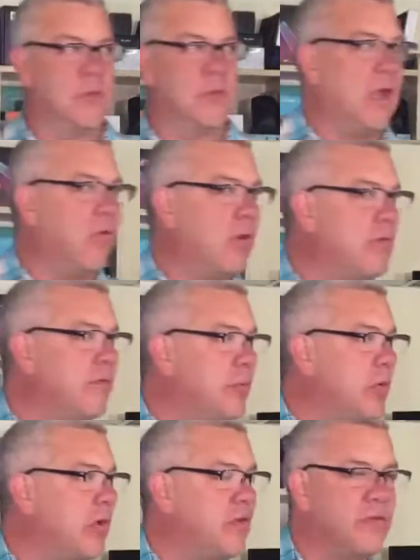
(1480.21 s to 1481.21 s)
Yeah, a round of
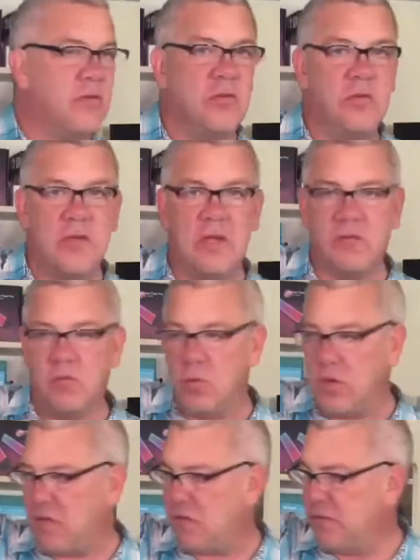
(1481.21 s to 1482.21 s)
applause for 2,000
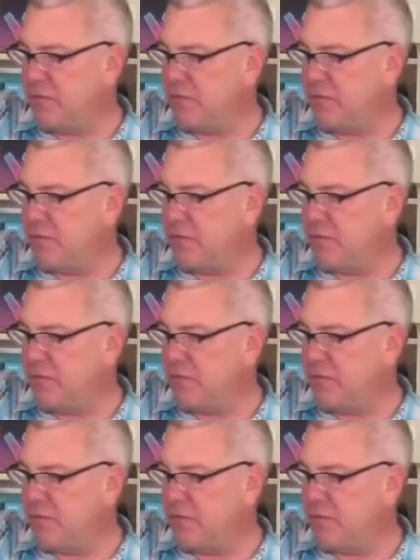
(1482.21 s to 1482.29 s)
watts.